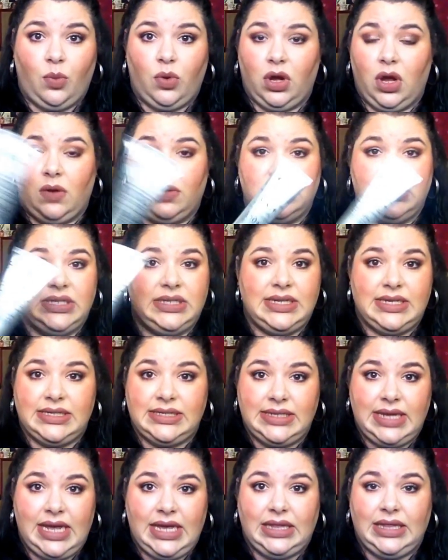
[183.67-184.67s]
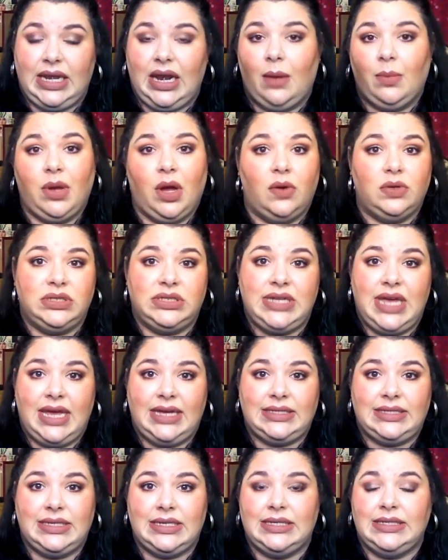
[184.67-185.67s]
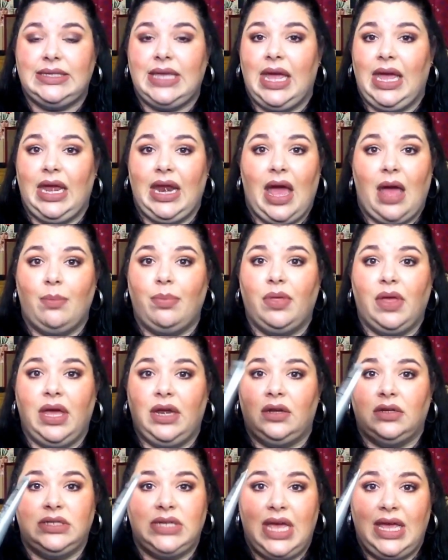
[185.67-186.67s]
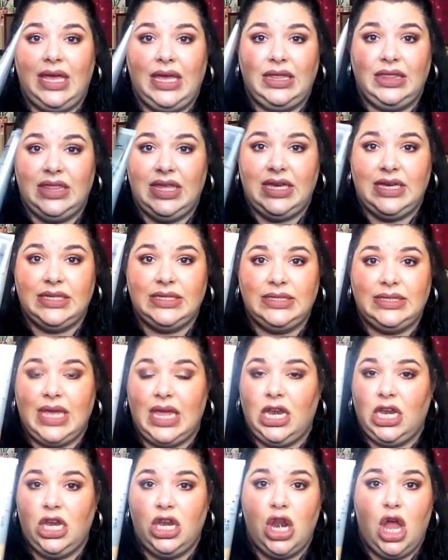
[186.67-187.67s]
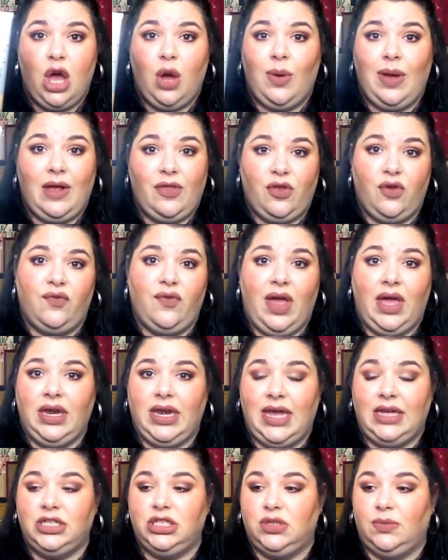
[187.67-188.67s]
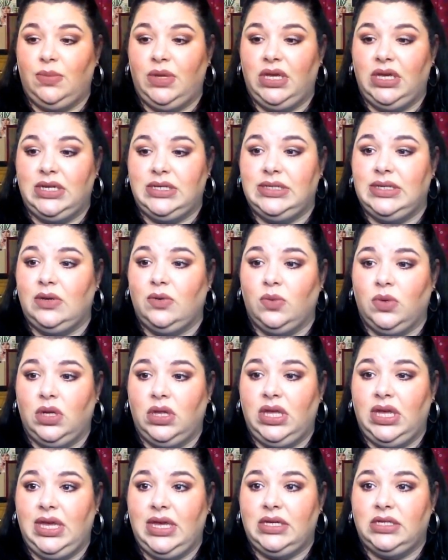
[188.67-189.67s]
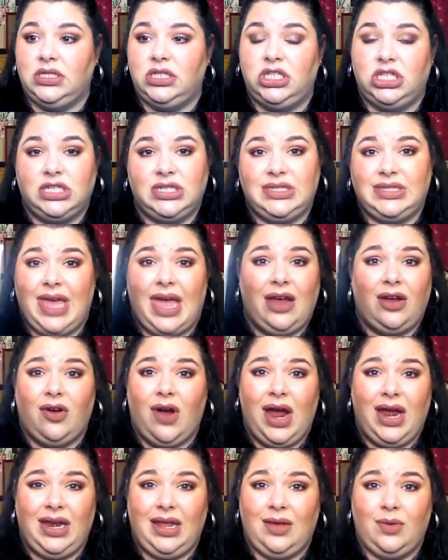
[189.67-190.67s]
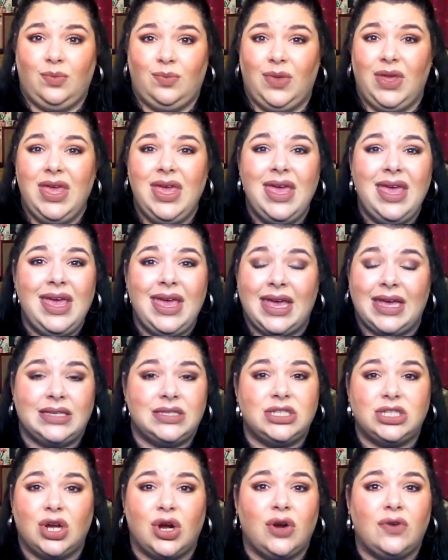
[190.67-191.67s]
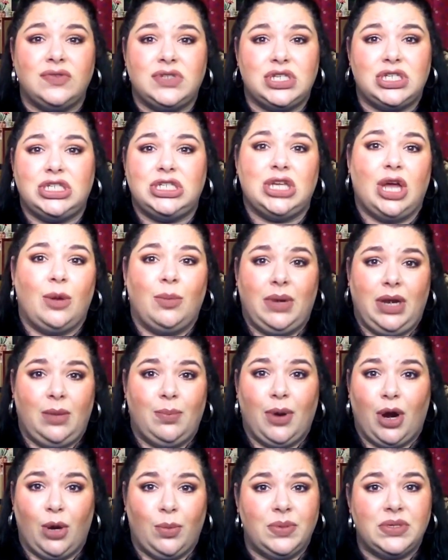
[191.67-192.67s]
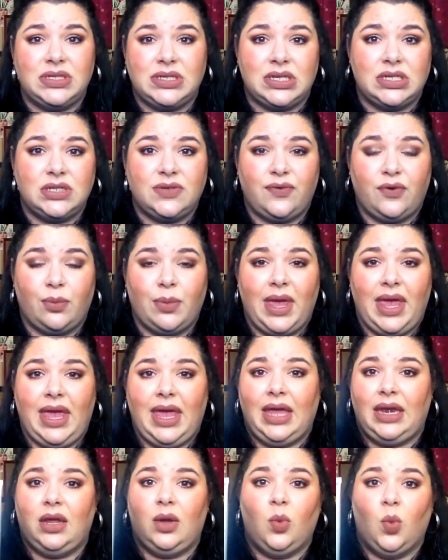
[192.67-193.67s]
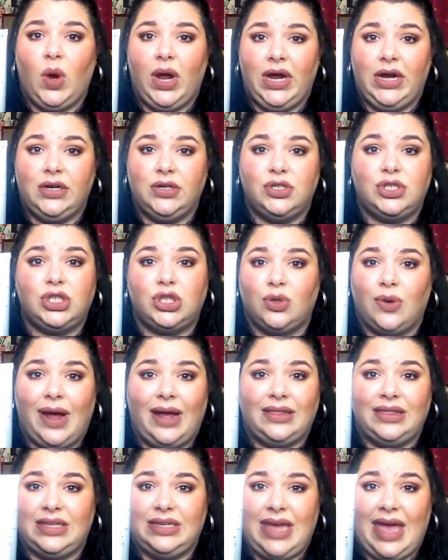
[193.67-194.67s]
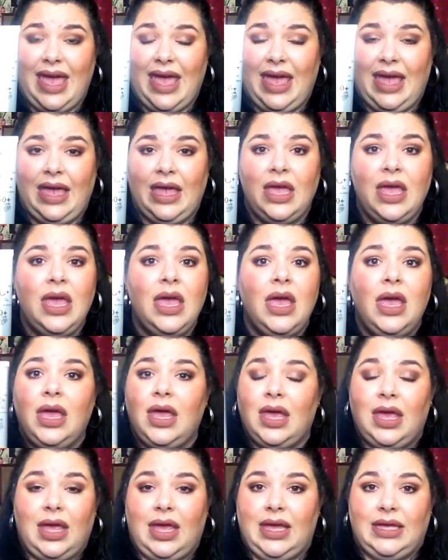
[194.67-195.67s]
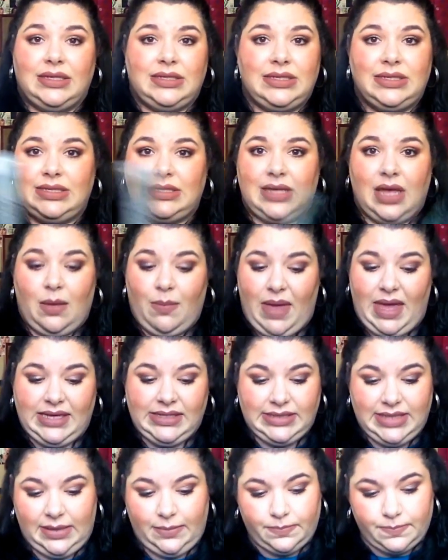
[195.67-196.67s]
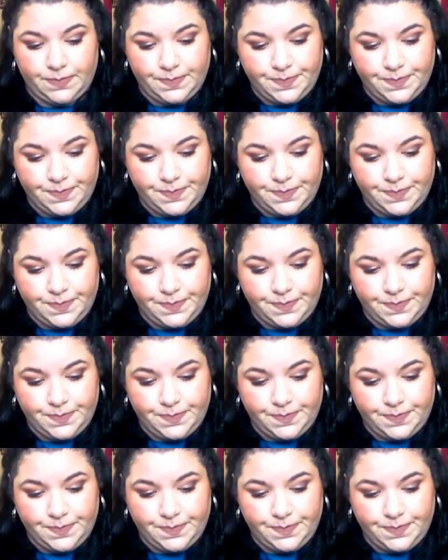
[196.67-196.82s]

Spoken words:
We're going to Disney, and then I'm going to Texas, and I plan on taking this and no other foundation because it really is just that great. It serves so many purposes for me, and it wears throughout the day. It's amazing.